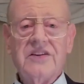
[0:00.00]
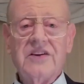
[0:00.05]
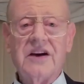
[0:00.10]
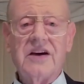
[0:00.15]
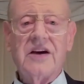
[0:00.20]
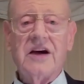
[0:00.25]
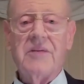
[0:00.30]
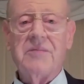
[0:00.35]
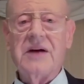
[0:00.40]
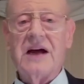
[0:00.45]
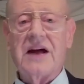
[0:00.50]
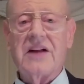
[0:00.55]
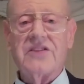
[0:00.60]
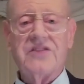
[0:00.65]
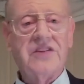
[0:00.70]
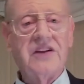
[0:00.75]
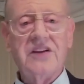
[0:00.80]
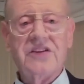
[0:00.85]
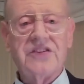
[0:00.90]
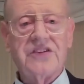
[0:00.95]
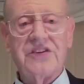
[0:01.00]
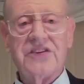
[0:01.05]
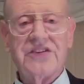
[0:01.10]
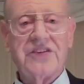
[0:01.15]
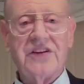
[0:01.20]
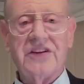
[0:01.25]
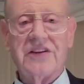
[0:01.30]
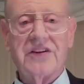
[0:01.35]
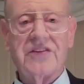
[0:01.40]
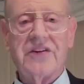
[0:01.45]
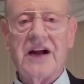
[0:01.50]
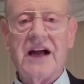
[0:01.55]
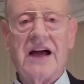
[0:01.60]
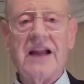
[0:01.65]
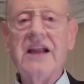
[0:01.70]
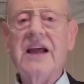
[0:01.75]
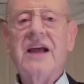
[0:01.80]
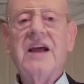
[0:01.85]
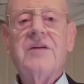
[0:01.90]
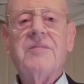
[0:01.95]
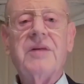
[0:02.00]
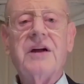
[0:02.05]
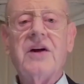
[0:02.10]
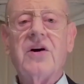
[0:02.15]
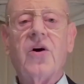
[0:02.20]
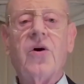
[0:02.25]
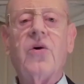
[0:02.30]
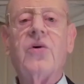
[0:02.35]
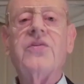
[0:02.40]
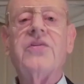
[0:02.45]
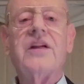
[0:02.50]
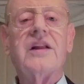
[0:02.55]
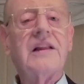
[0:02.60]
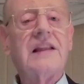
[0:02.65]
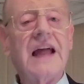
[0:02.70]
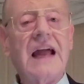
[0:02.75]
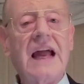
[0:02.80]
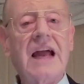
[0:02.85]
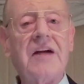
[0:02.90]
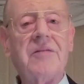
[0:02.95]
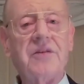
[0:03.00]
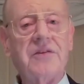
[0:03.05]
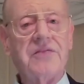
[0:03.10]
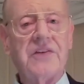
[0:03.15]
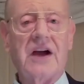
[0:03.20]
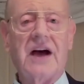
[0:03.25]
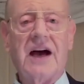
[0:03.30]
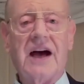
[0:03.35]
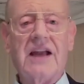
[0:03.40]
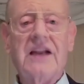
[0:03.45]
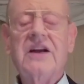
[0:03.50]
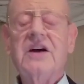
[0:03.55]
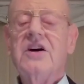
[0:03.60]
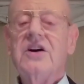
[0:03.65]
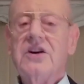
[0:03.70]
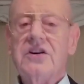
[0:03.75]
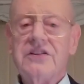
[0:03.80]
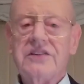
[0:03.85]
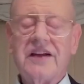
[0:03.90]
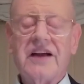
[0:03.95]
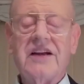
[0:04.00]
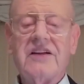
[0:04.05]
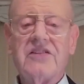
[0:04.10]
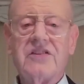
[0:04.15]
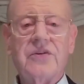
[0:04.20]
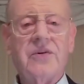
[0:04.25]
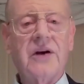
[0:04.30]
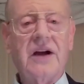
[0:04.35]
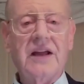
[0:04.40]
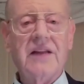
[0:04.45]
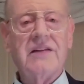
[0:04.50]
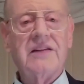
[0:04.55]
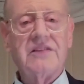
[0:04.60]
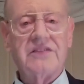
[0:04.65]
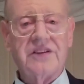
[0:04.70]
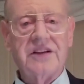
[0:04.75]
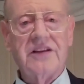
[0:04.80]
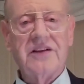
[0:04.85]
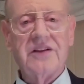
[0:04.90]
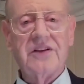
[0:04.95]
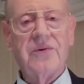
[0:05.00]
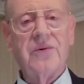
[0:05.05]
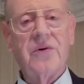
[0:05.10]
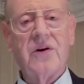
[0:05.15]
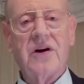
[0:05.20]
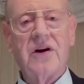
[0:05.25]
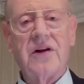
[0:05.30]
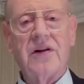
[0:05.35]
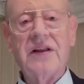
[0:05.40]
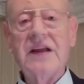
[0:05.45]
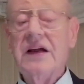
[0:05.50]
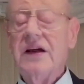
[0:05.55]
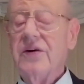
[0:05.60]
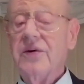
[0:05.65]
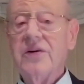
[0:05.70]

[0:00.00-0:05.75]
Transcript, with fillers: uh, about Jesus to the crowd, behold the Lamb of God who takes away the sin of the world.